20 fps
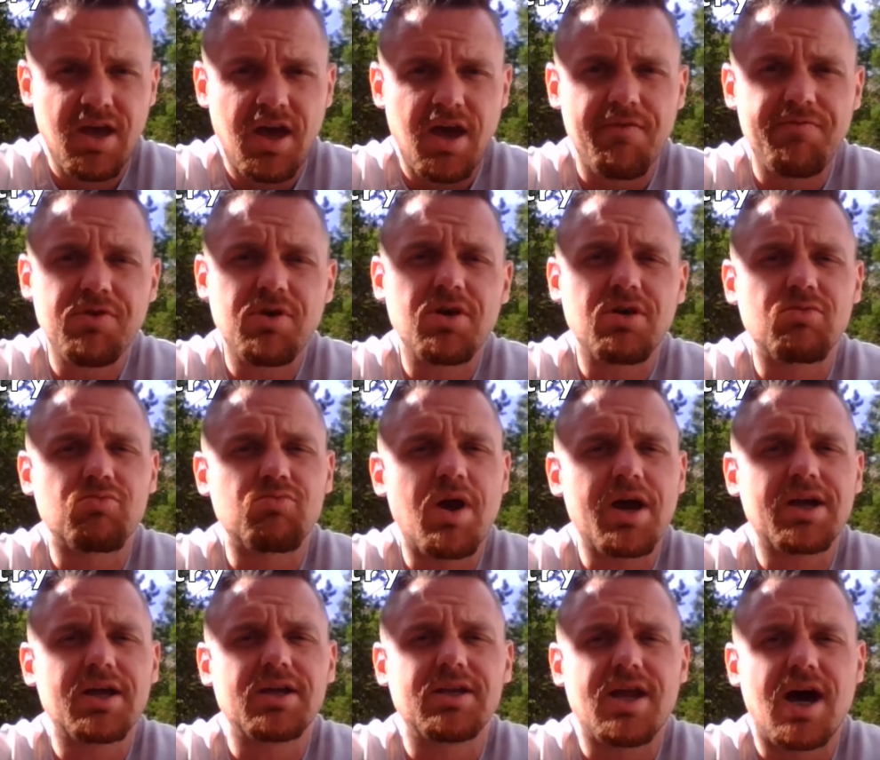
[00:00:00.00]
If you can
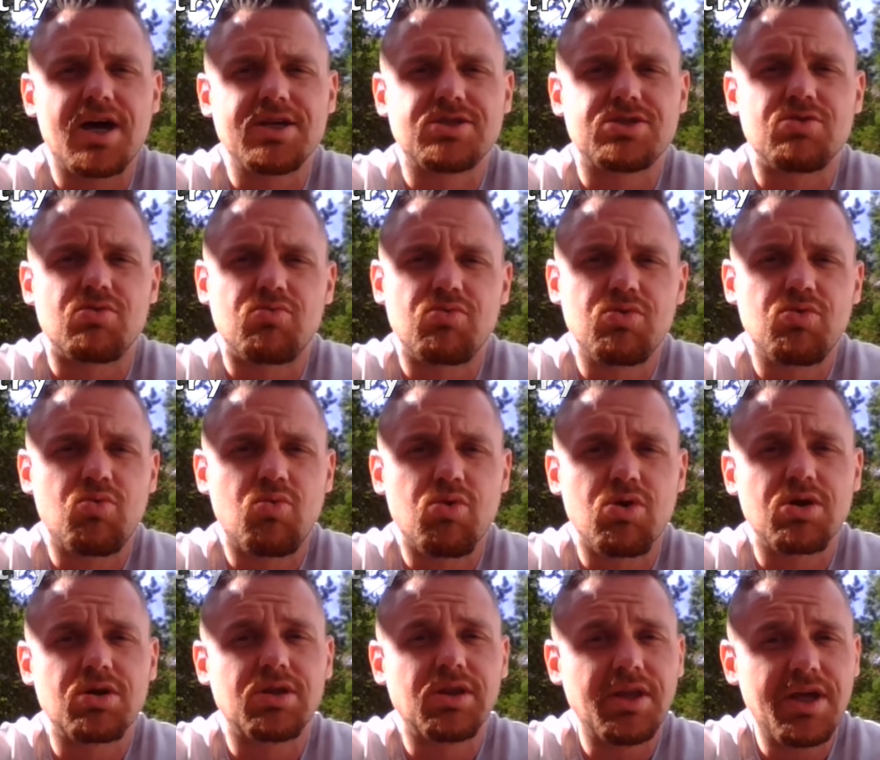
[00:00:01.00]
recognize the root
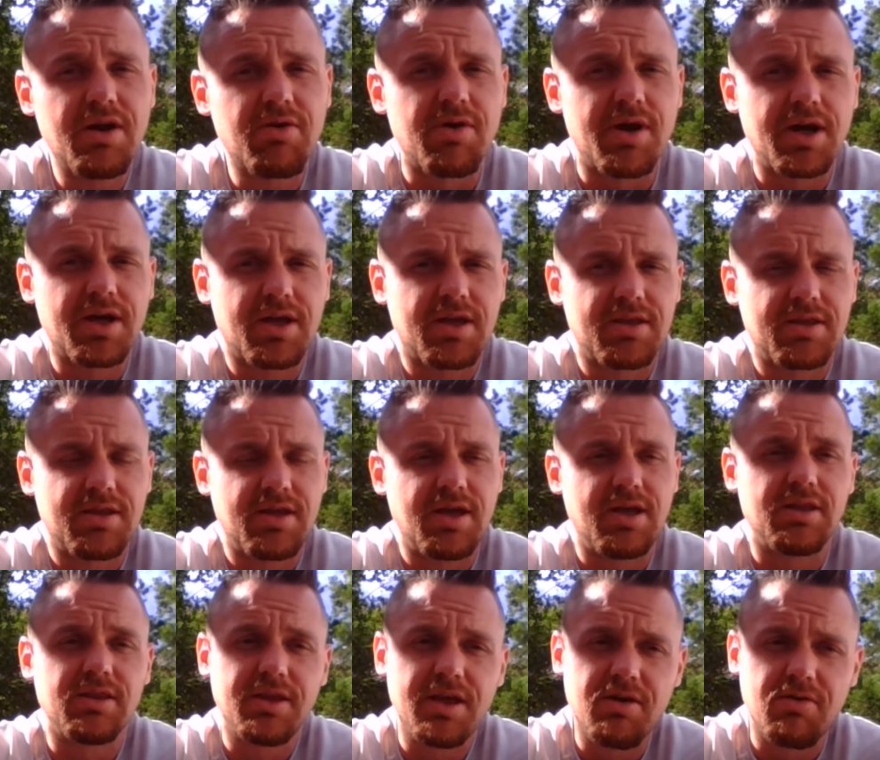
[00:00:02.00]
word lyric
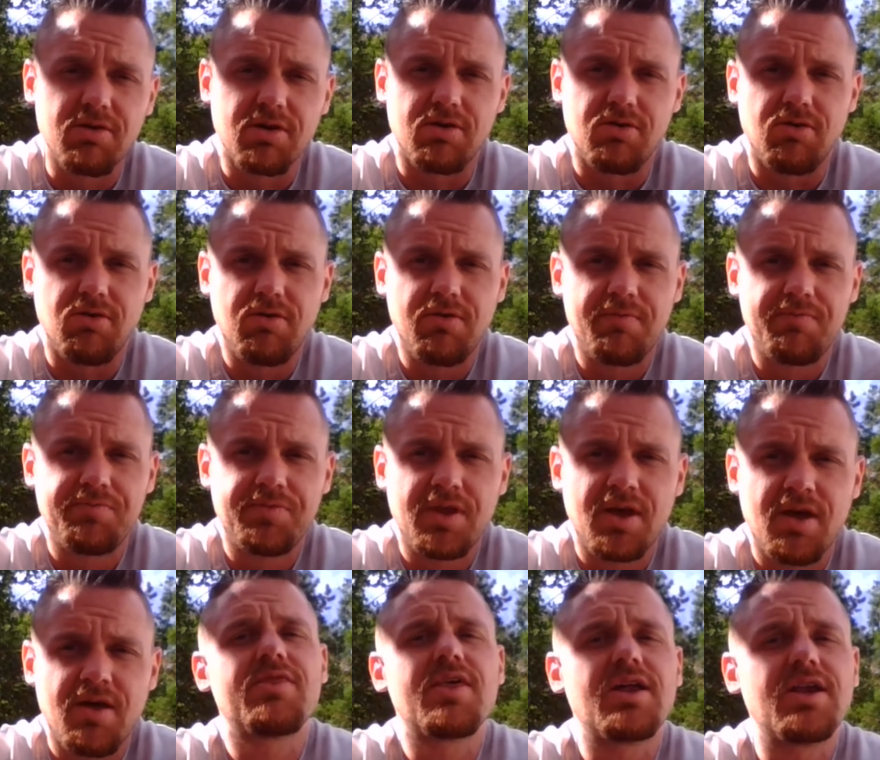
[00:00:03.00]
in lyrical,
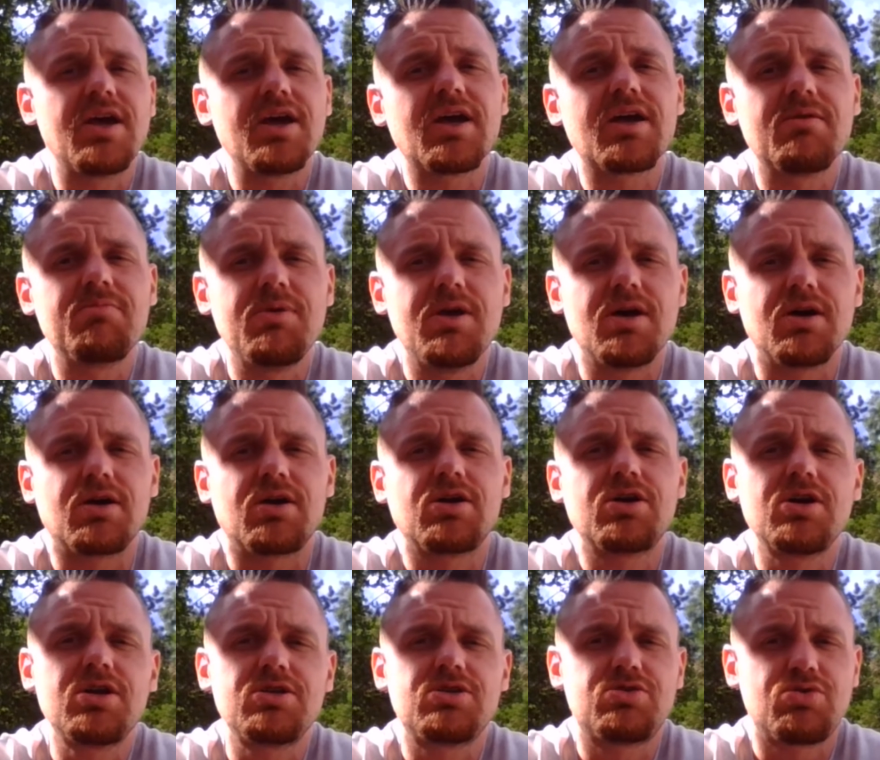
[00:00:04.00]
then it can be a
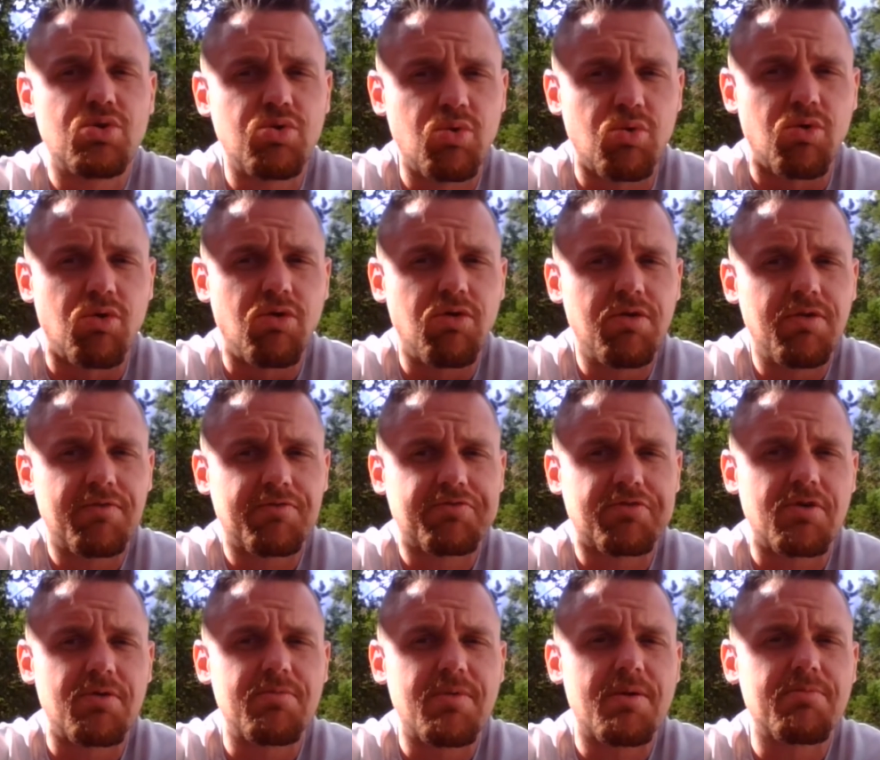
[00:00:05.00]
good tool
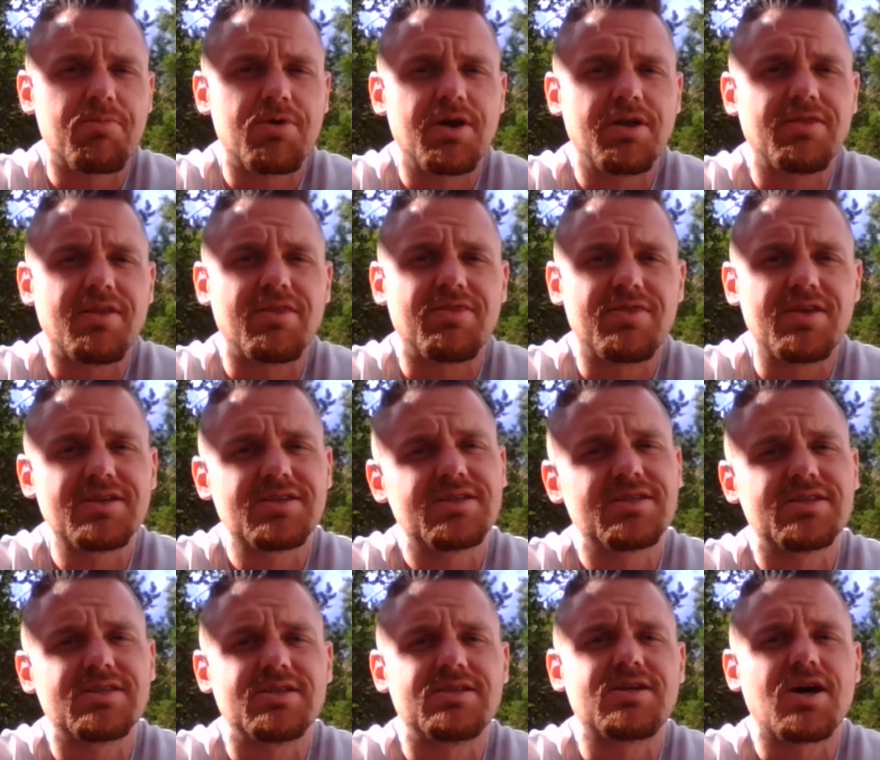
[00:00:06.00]
for remembering that this
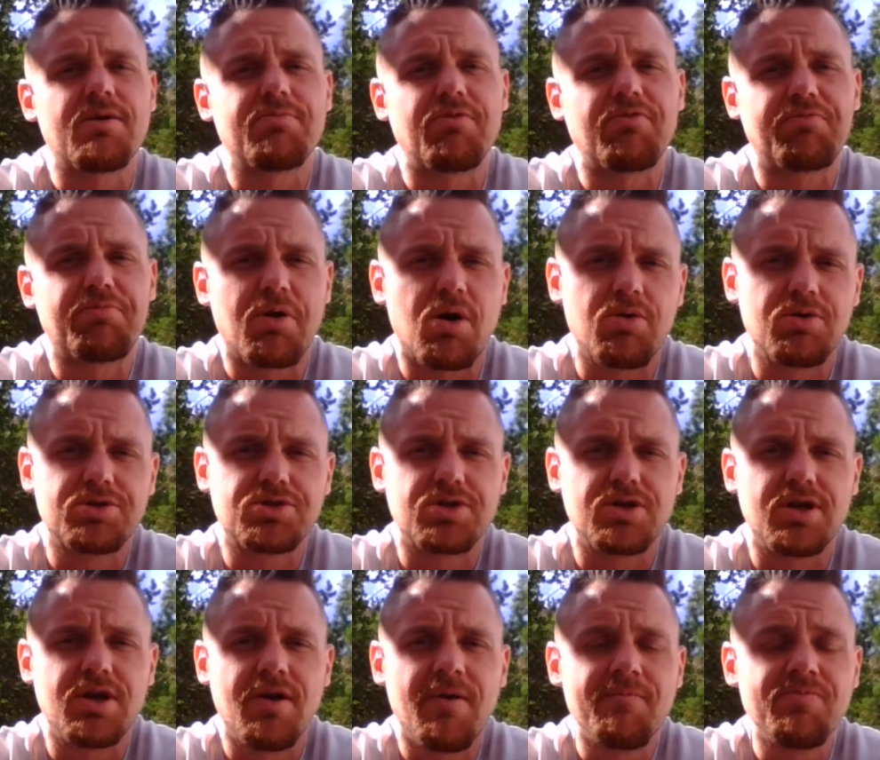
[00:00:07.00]
is the type of
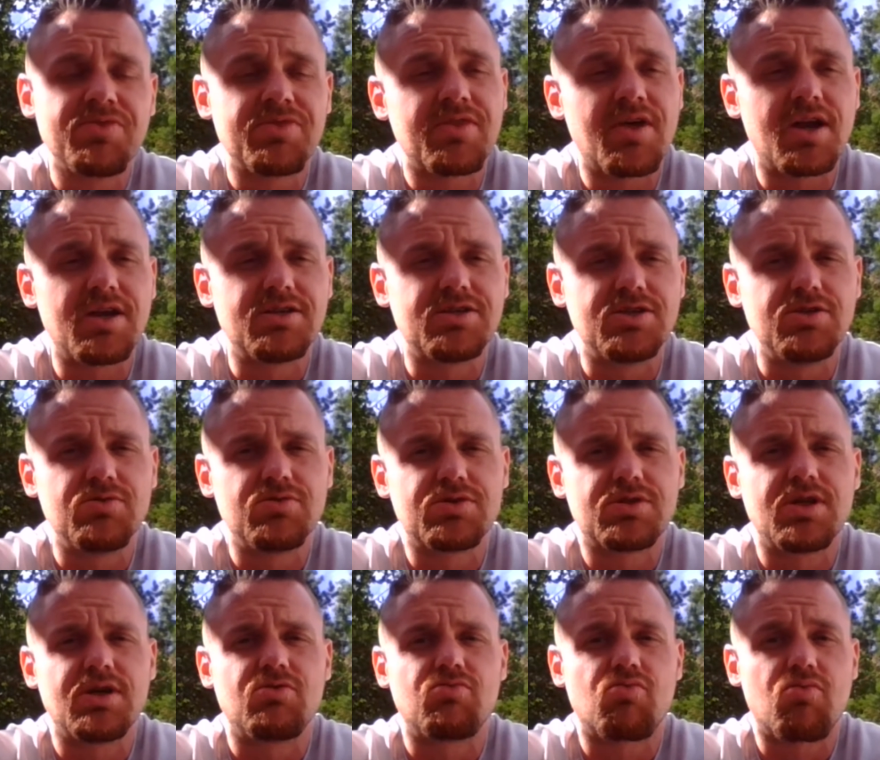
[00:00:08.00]
poetry that is
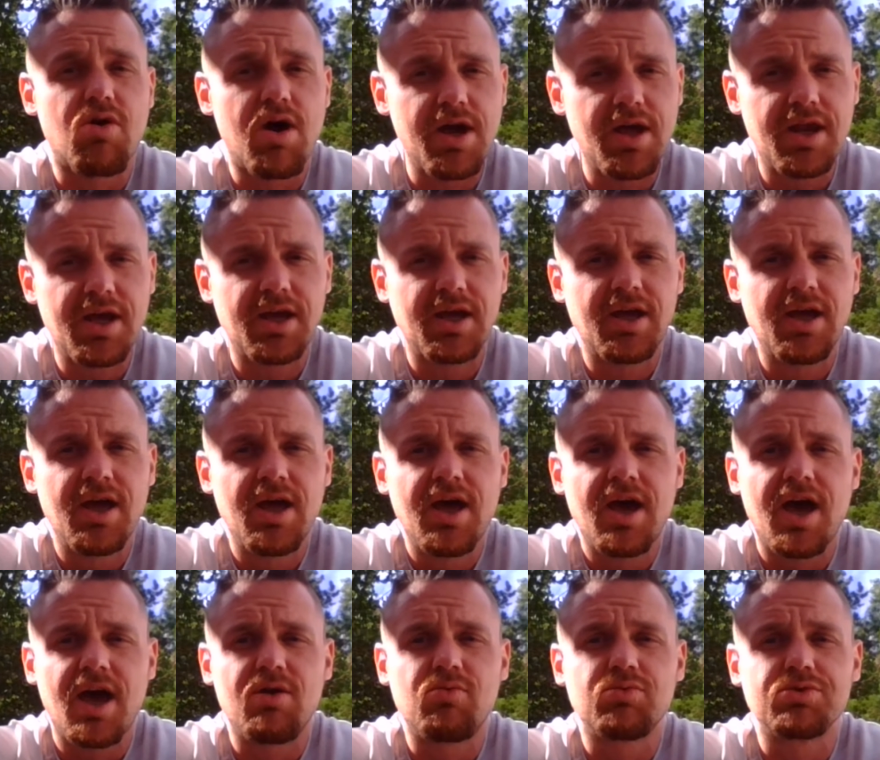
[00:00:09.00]
used in writing
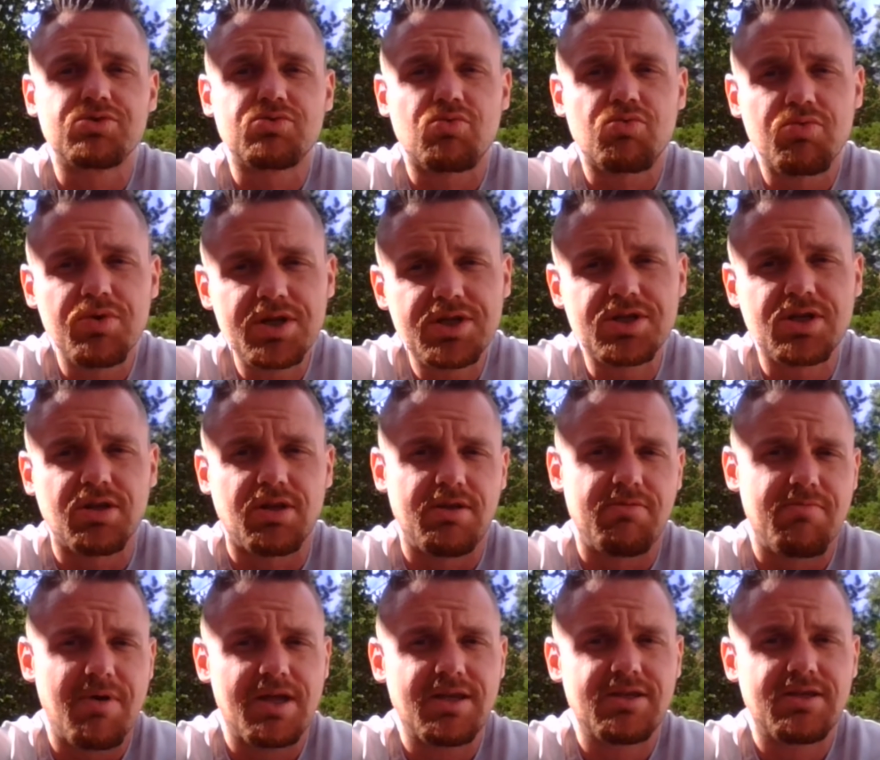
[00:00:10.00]
and was originally
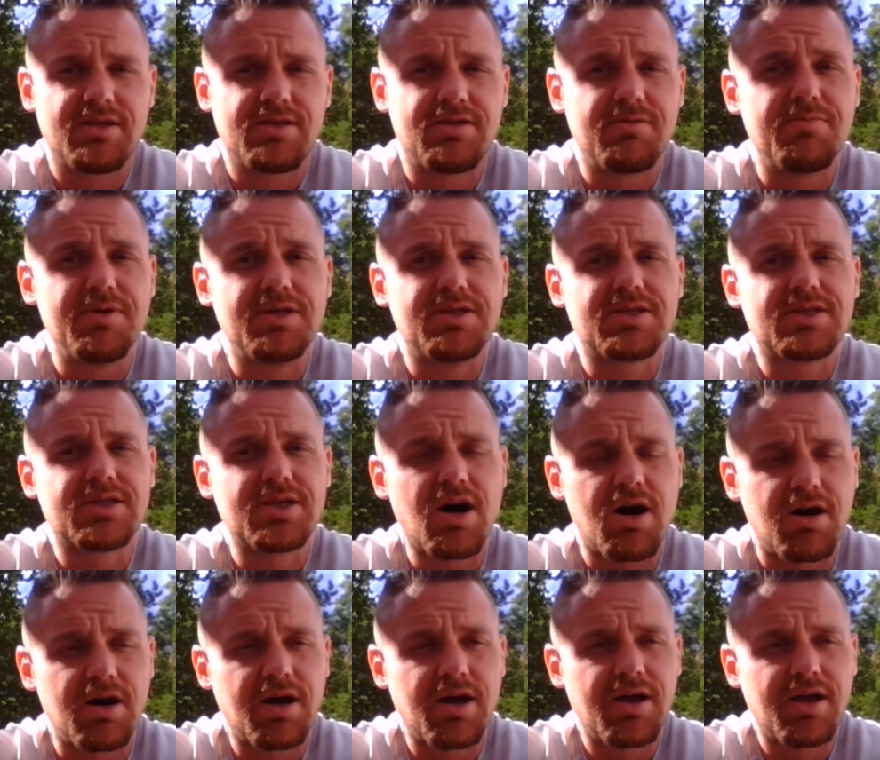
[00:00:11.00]
meant to be
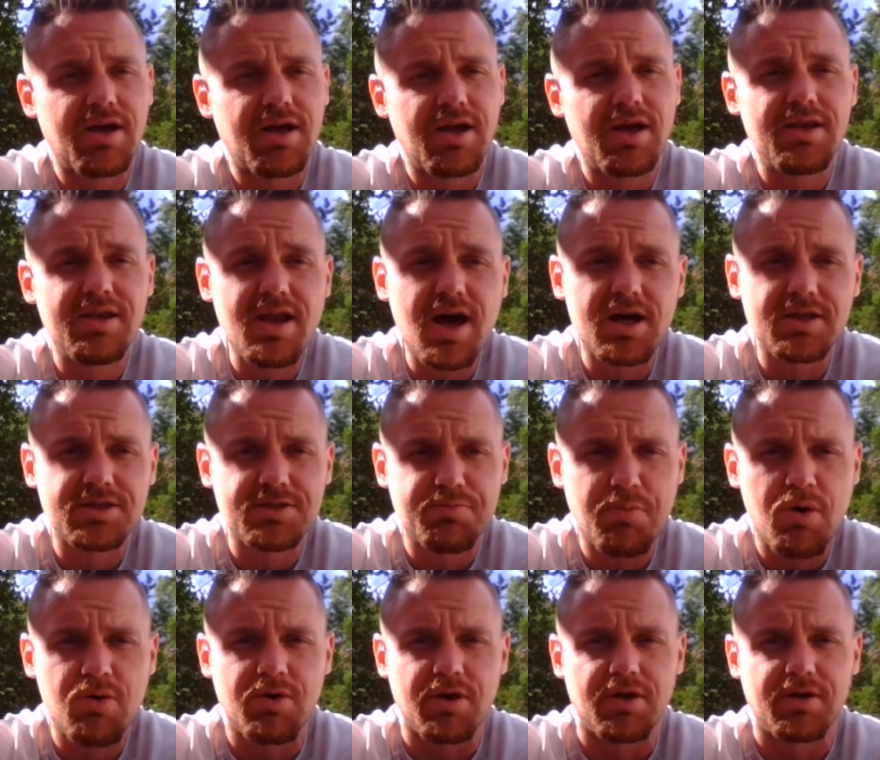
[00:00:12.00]
sung and not
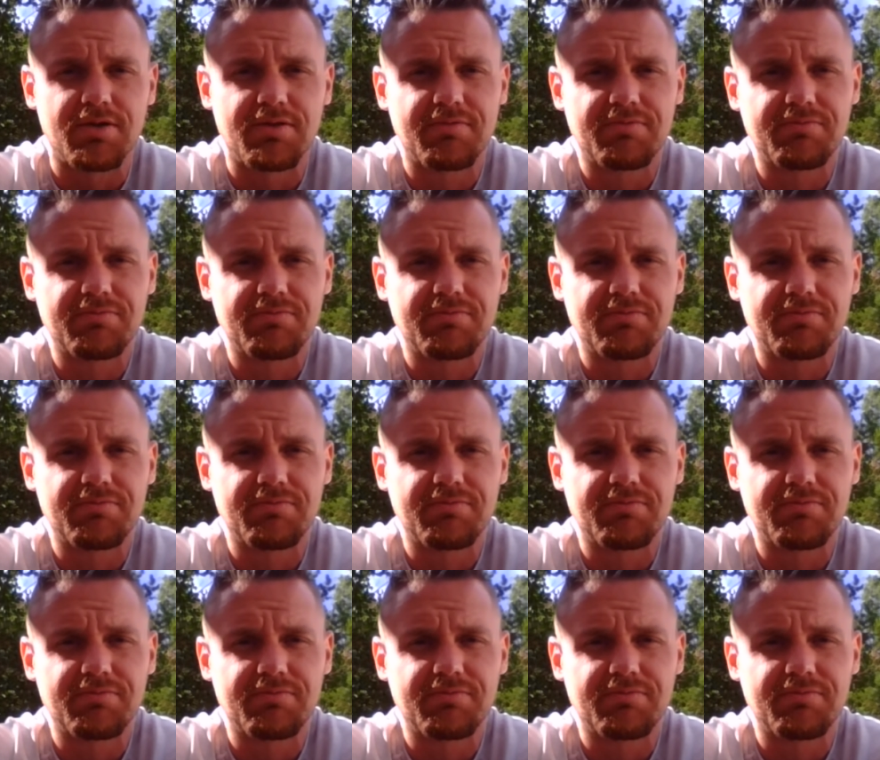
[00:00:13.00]
spoken.